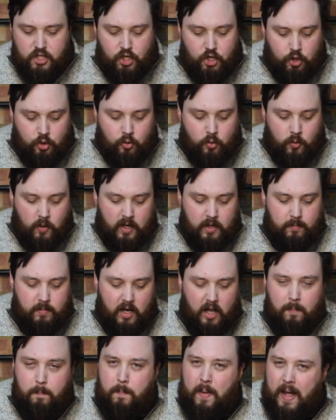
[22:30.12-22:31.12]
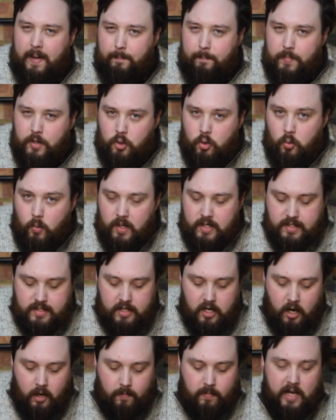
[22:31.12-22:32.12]
new like bamboo ones
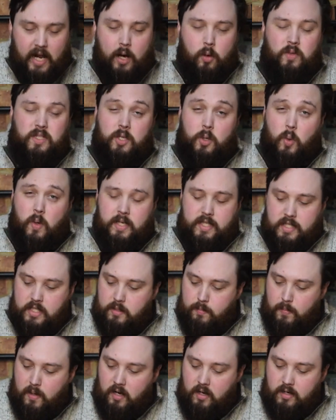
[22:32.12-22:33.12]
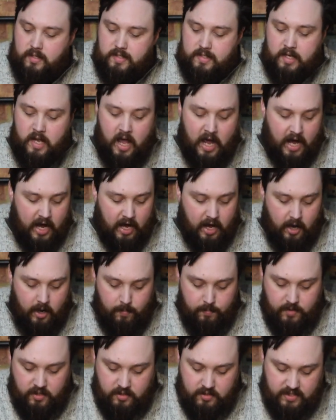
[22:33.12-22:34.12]
coming out, which are quite smart,
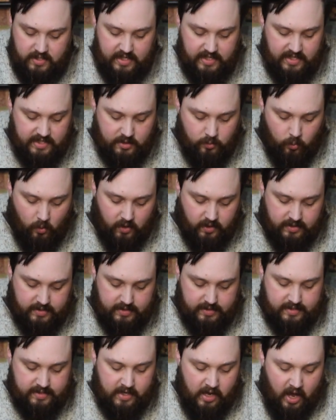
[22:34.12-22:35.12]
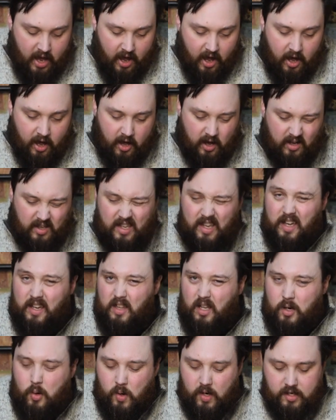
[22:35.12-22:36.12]
because these ones, yeah,
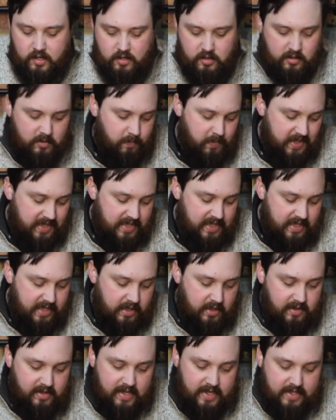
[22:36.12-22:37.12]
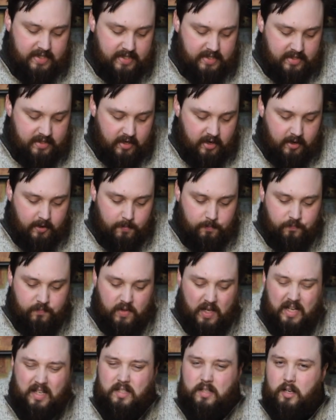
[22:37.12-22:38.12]
they're quite good, but still it's
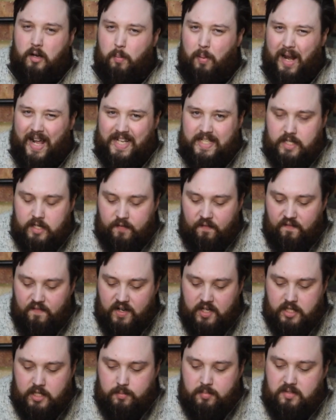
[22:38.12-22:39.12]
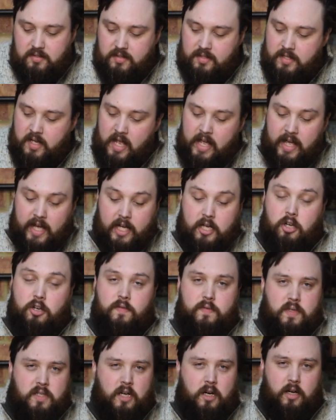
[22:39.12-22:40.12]
sort of plastic fibers, and
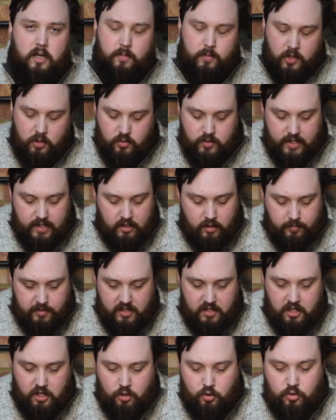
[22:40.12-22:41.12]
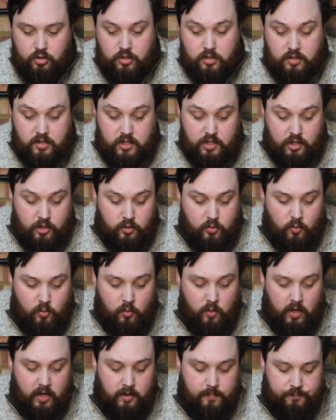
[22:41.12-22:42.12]
over time those end up in the ocean.
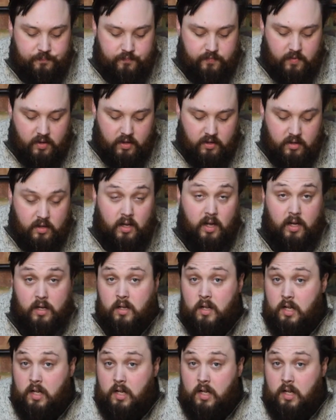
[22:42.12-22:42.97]
So yeah,